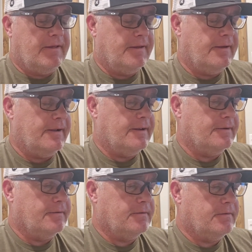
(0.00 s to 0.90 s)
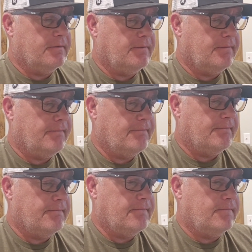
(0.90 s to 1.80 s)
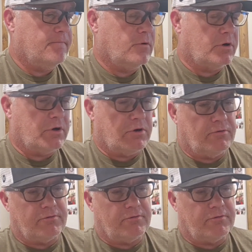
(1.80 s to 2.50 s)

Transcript: And we're going to go